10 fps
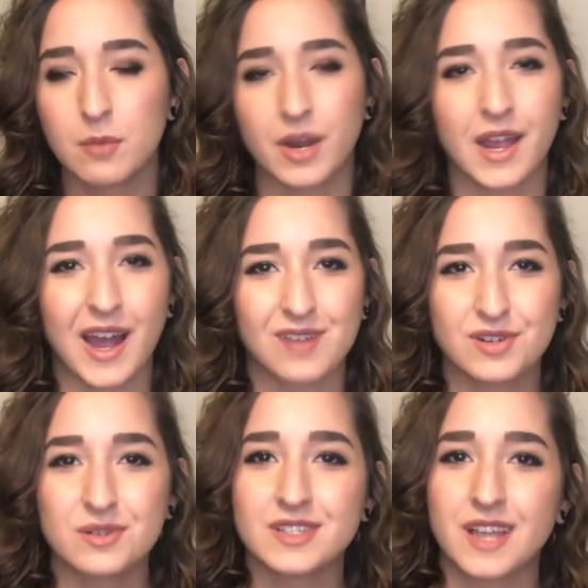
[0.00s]
but I have
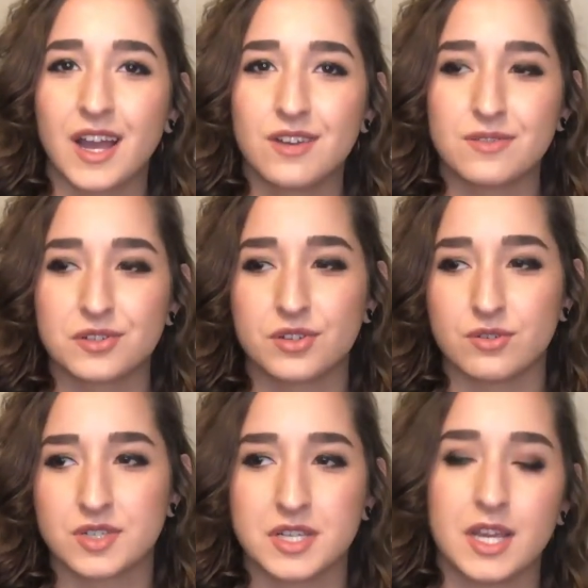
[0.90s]
always kind of
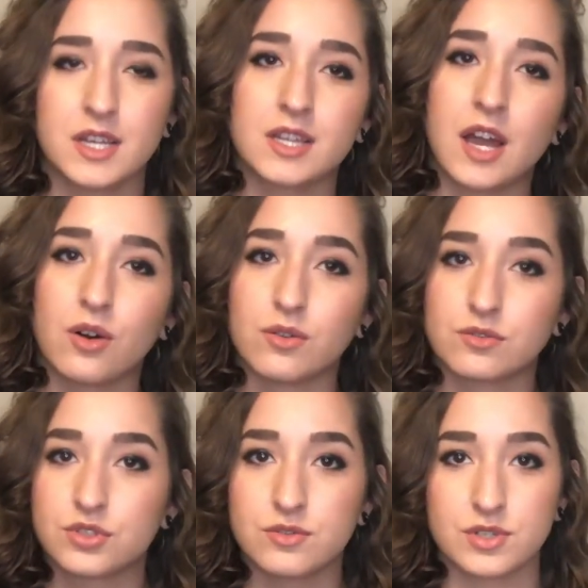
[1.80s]
associated that whole
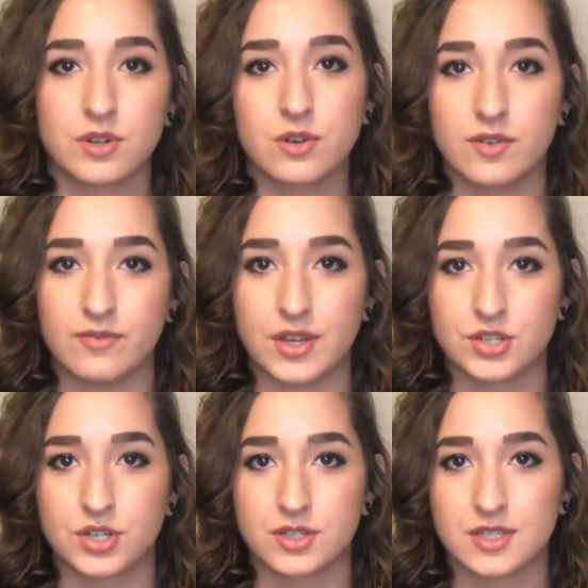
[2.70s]

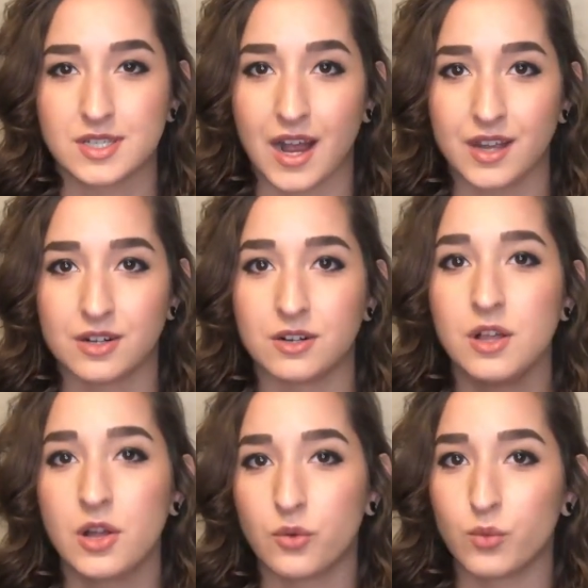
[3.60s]
choose-your-own-adventure style
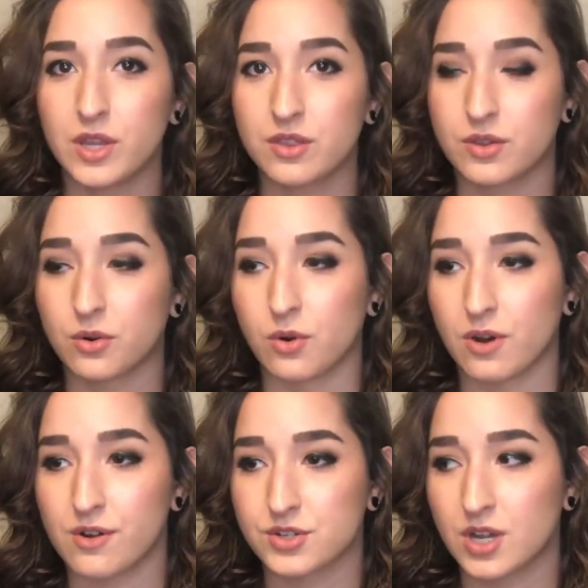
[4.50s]
with the
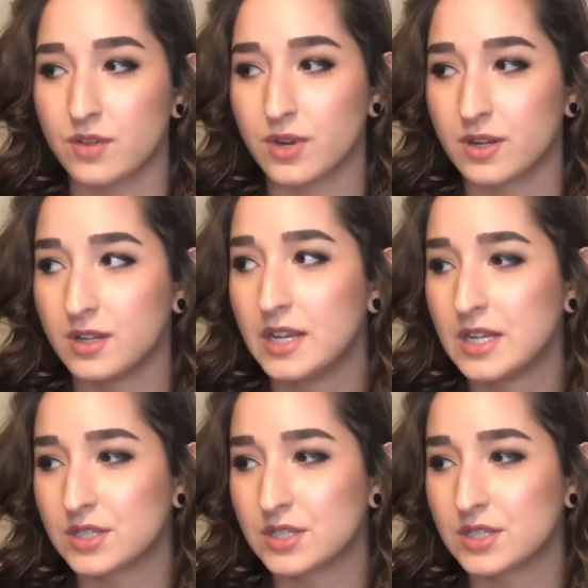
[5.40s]
horror genre.